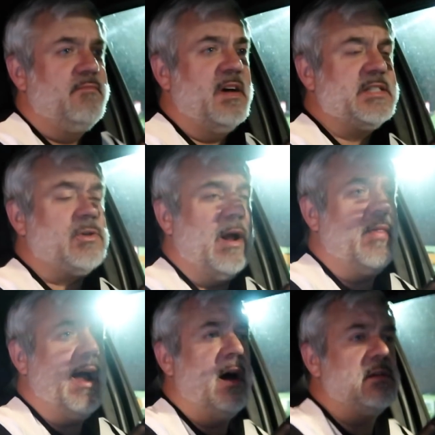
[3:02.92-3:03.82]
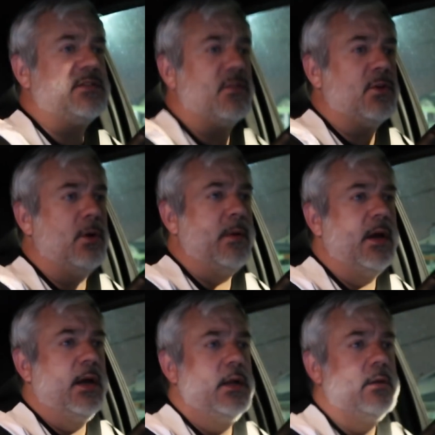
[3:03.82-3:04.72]
fussed around the house for a little
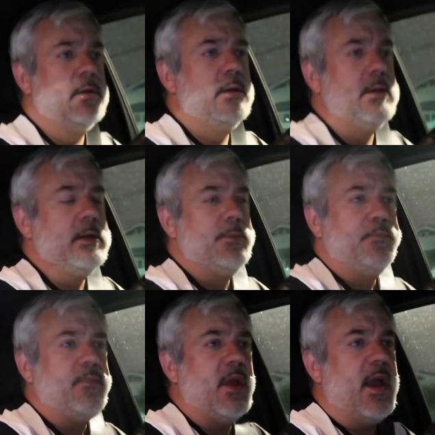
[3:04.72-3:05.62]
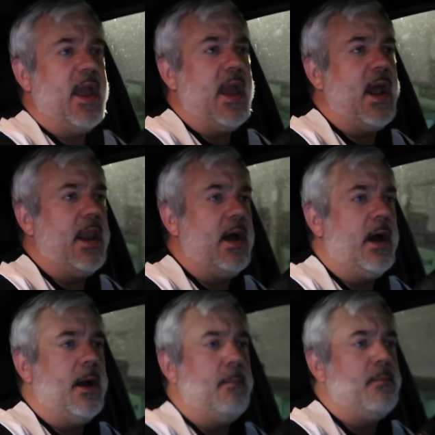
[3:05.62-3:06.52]
bit. And
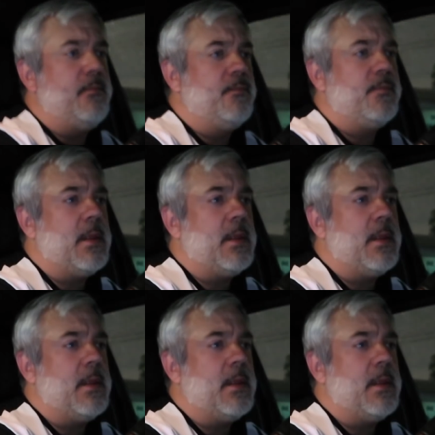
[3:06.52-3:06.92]
um,